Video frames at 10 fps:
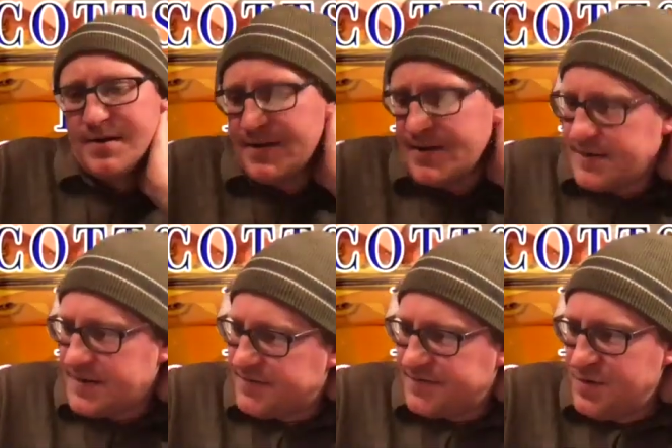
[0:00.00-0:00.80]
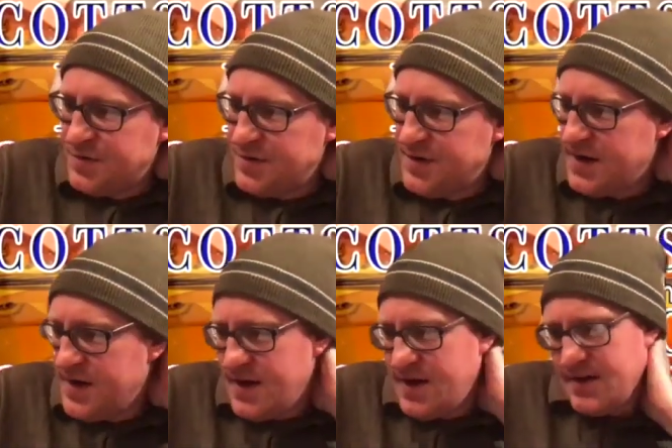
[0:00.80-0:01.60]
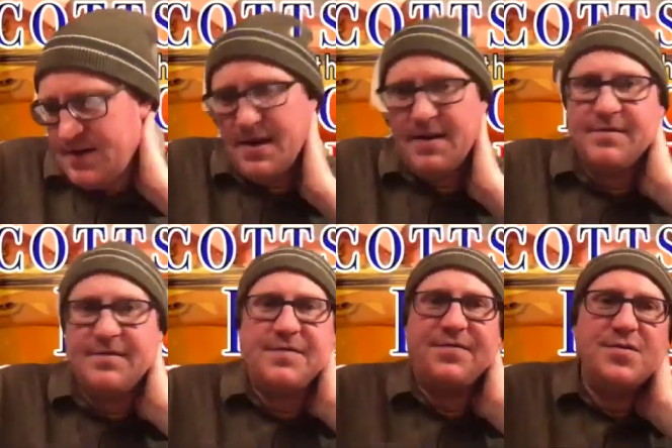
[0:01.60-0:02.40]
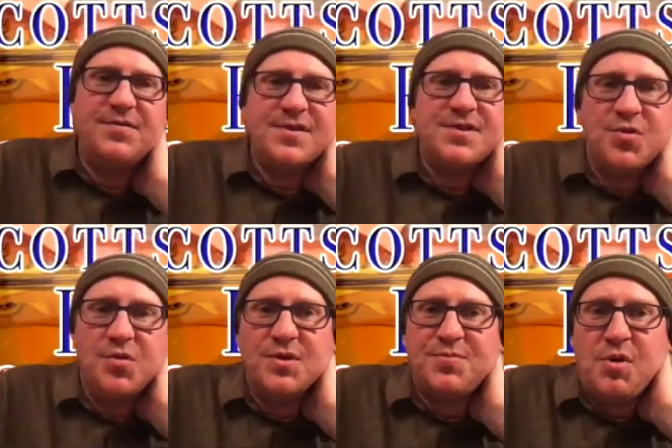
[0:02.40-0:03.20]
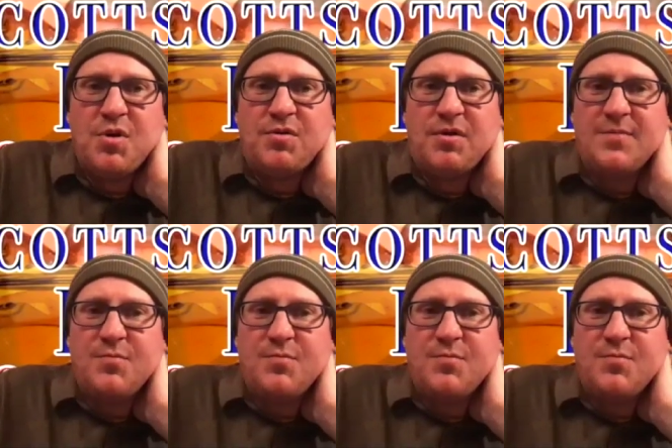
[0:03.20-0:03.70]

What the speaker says: The food for school program,